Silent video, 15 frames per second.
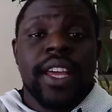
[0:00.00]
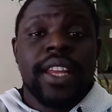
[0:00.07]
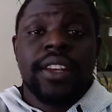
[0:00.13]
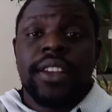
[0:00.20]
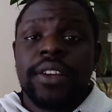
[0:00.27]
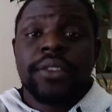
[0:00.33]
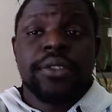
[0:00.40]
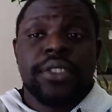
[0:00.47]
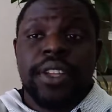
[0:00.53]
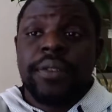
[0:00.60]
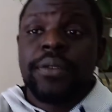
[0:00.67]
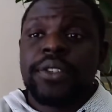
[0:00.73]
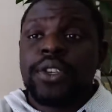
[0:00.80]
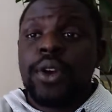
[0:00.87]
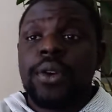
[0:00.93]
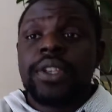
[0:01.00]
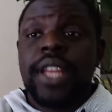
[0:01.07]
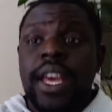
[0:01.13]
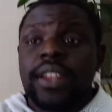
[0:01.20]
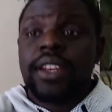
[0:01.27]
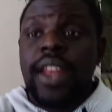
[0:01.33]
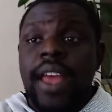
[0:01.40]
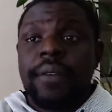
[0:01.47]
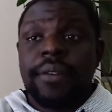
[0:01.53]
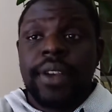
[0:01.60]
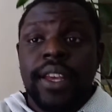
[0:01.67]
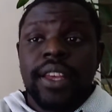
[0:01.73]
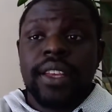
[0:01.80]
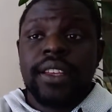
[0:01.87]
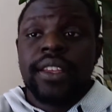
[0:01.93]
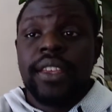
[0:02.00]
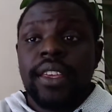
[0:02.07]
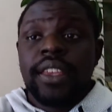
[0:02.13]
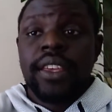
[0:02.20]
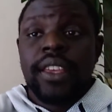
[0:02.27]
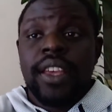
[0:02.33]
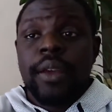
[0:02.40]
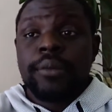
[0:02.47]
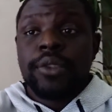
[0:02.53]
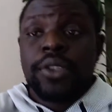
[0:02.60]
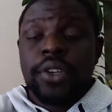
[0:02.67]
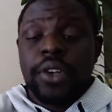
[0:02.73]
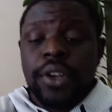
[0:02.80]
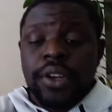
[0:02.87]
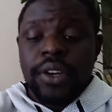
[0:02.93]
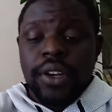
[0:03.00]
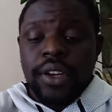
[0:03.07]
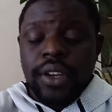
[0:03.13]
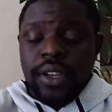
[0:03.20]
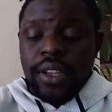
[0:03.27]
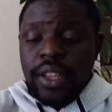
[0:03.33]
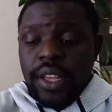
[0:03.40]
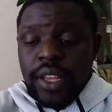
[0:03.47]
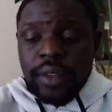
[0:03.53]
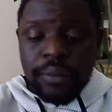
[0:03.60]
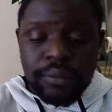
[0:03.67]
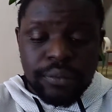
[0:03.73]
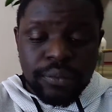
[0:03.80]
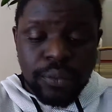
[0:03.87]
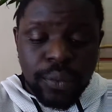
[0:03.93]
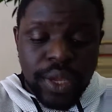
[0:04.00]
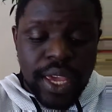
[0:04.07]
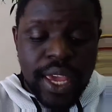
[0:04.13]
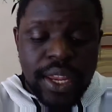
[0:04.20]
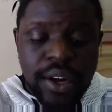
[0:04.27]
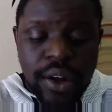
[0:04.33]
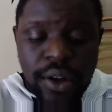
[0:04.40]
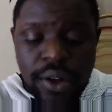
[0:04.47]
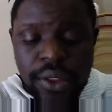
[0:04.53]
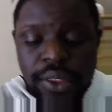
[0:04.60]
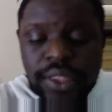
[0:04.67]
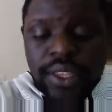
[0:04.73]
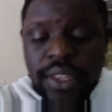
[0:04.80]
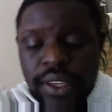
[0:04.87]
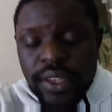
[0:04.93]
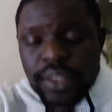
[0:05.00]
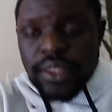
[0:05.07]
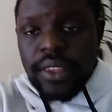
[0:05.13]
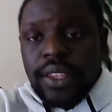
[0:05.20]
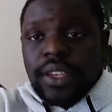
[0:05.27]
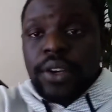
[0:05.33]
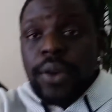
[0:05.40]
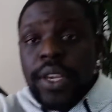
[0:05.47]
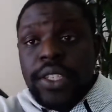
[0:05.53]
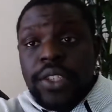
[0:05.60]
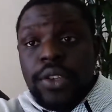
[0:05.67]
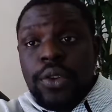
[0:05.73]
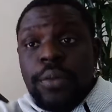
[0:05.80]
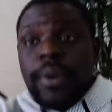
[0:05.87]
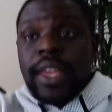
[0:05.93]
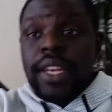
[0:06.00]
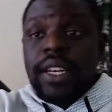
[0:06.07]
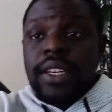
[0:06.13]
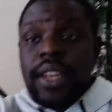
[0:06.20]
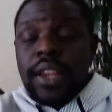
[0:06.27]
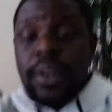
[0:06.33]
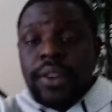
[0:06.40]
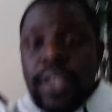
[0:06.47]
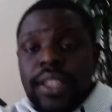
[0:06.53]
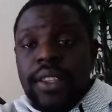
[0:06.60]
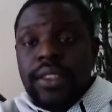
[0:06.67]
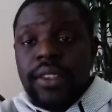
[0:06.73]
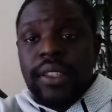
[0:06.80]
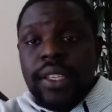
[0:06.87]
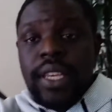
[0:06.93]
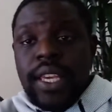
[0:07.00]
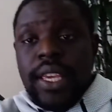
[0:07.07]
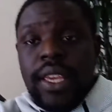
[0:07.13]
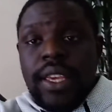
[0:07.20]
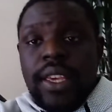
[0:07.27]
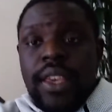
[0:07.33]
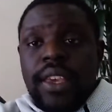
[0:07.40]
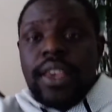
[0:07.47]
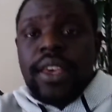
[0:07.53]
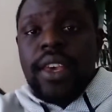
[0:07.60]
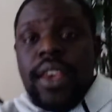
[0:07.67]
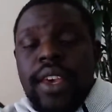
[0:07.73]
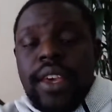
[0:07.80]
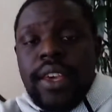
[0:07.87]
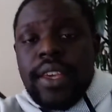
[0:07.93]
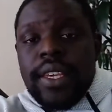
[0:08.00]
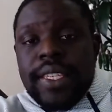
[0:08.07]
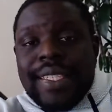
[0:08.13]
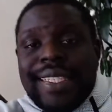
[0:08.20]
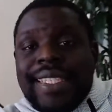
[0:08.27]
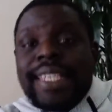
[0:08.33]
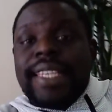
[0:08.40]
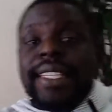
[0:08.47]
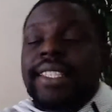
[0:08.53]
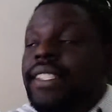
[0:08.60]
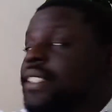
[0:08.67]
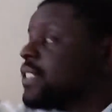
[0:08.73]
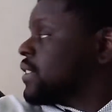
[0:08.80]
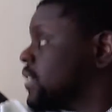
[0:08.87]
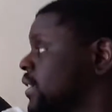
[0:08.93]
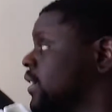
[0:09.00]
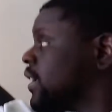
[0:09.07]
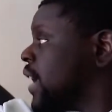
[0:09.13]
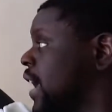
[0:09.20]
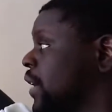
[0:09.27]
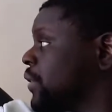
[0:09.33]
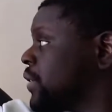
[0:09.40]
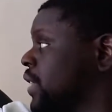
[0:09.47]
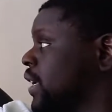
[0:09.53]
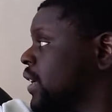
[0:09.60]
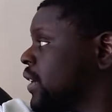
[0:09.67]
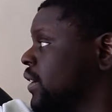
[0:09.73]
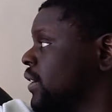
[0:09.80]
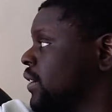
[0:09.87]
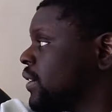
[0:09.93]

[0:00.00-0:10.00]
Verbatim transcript: I know stuff was going down in Africa. I'm sure um, we had all the the crazy humanitarian uh, sins out there.